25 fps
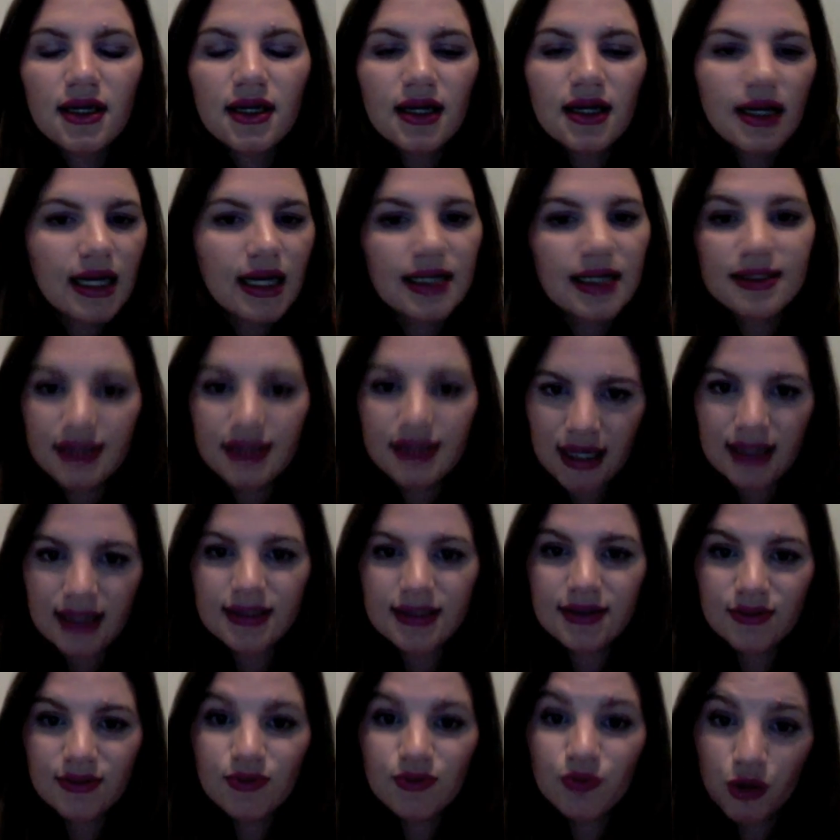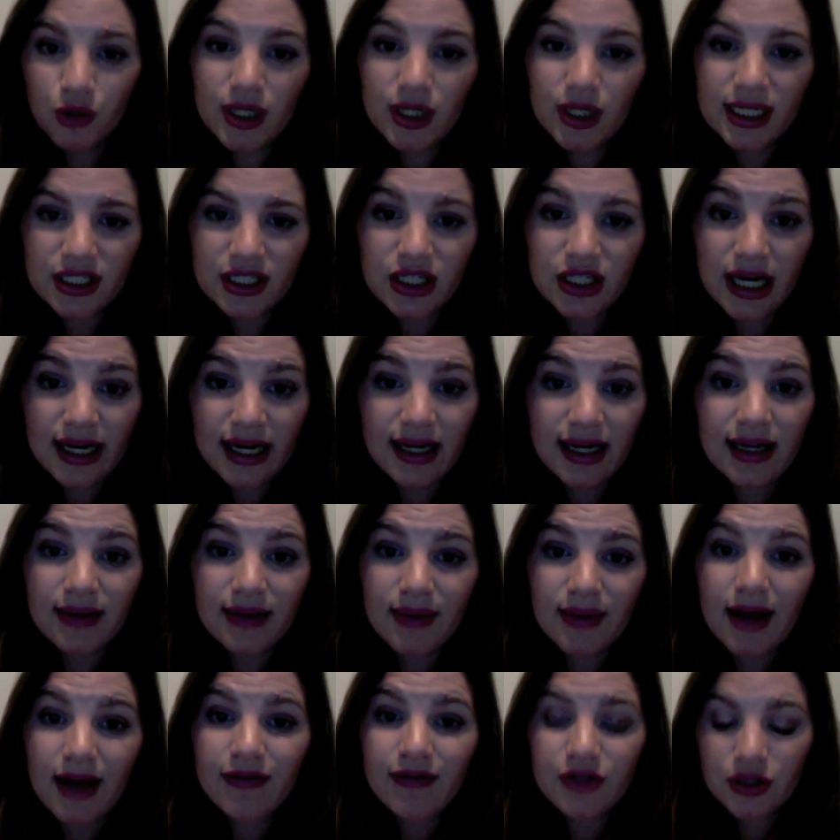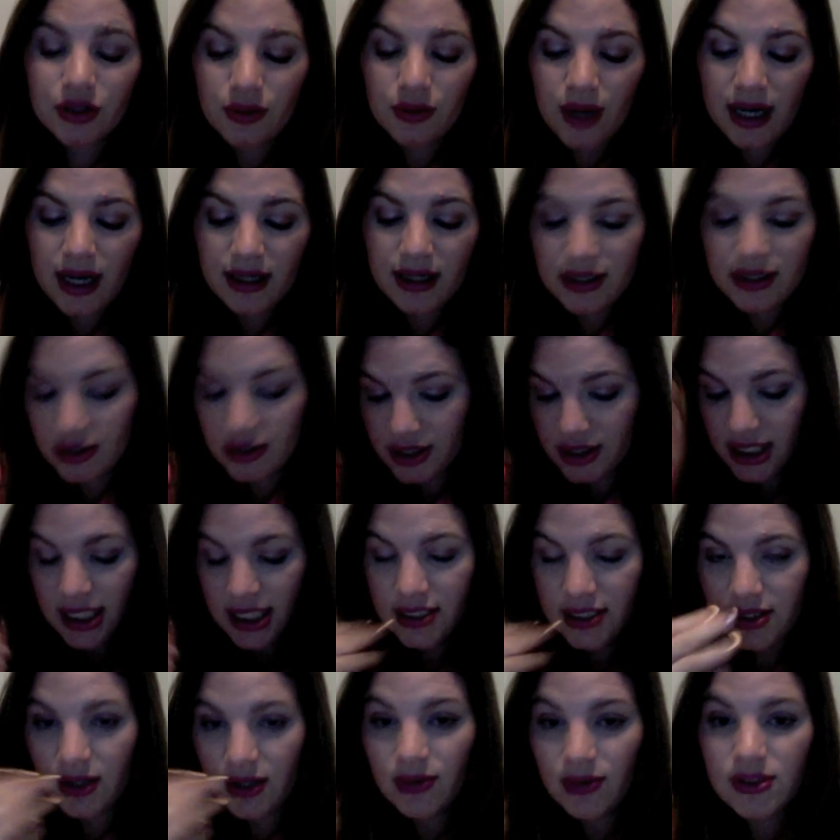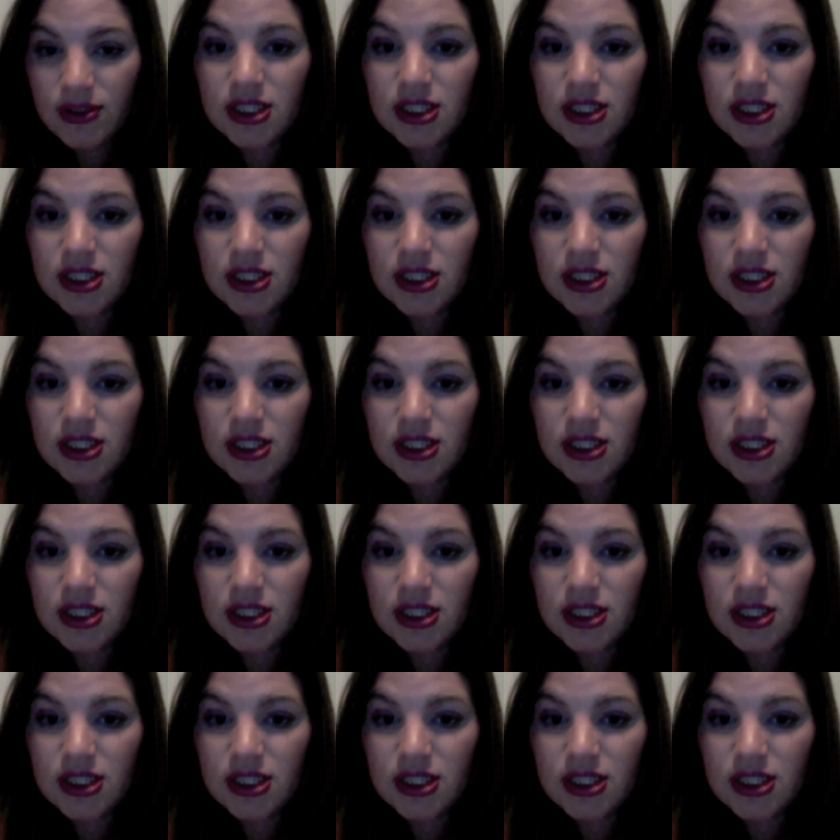it will get shiny after a while in your T-zone.